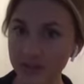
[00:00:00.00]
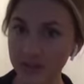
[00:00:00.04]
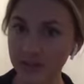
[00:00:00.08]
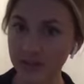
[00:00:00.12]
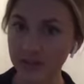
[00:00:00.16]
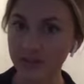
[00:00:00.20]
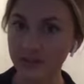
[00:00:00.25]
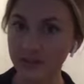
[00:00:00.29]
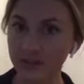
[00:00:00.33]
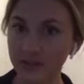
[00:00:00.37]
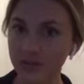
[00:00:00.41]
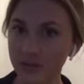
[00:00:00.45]
Like
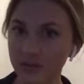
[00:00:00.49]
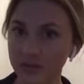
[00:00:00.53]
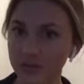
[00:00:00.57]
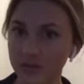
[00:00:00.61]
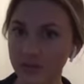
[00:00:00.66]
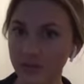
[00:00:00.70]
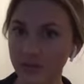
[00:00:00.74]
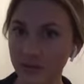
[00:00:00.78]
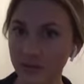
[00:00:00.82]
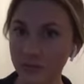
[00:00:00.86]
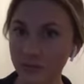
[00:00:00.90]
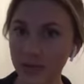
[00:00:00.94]
you
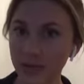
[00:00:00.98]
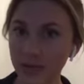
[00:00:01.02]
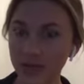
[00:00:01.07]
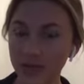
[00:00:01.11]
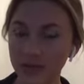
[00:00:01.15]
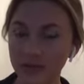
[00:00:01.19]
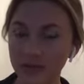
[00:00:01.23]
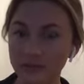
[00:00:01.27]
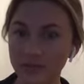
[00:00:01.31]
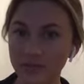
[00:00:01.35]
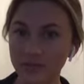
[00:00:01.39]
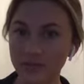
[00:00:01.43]

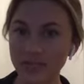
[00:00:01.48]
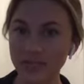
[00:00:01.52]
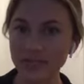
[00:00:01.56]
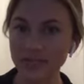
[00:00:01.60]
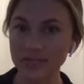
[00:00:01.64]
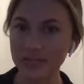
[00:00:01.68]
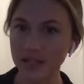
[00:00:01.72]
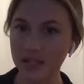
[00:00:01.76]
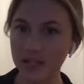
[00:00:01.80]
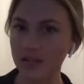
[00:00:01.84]
mean business.